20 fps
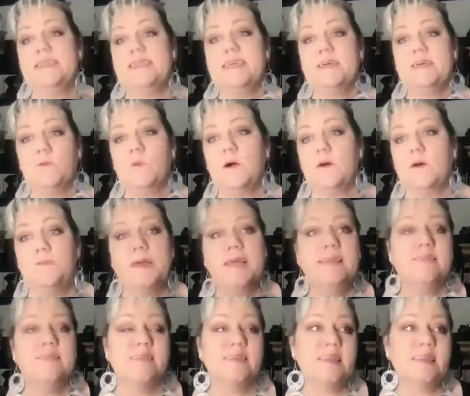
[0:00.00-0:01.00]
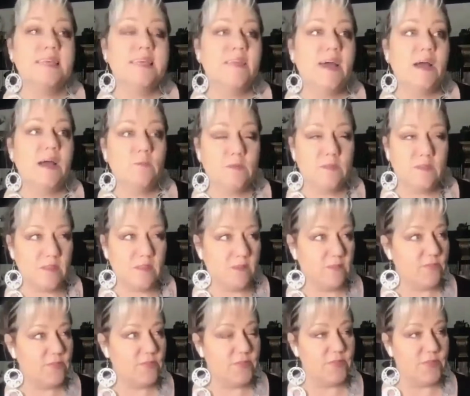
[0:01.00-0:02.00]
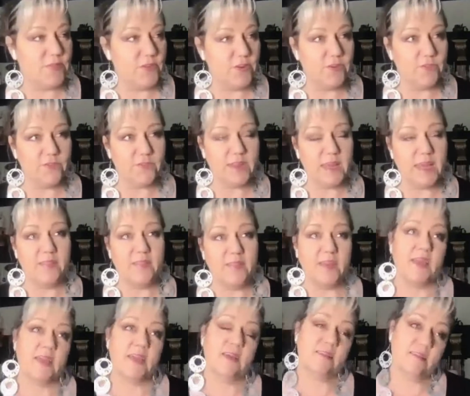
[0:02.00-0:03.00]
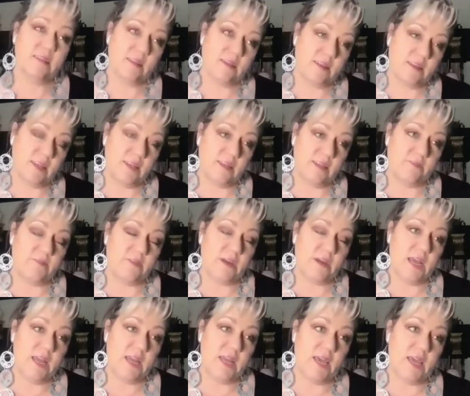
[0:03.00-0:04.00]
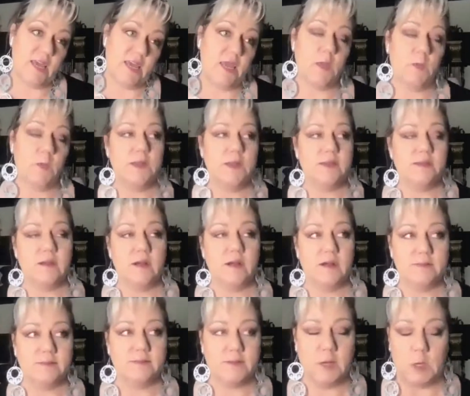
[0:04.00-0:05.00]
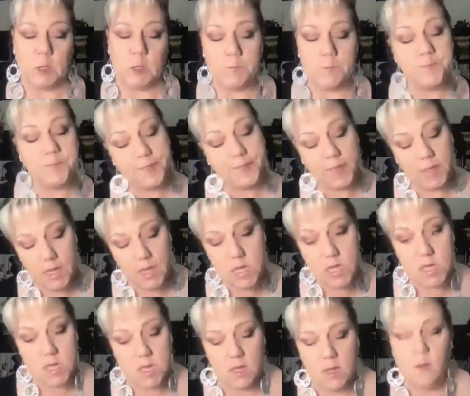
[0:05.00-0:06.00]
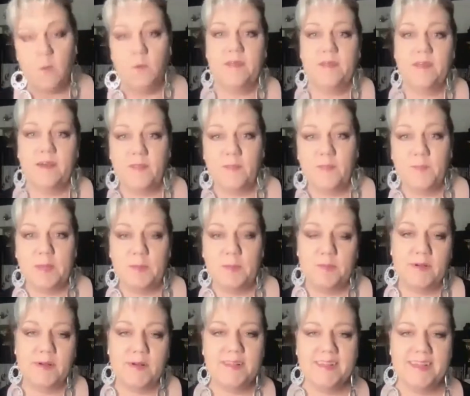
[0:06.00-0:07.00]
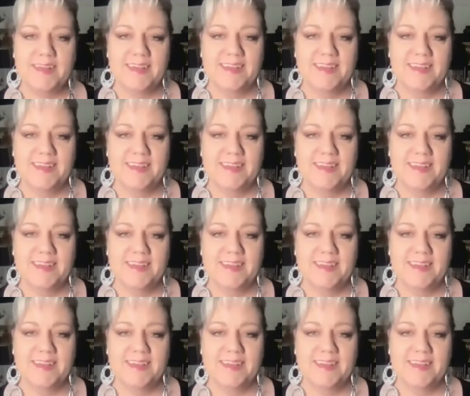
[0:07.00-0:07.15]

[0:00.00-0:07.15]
did, well, basically that was the Thursday. Then I got sucked in Friday, went to Costco with all the people.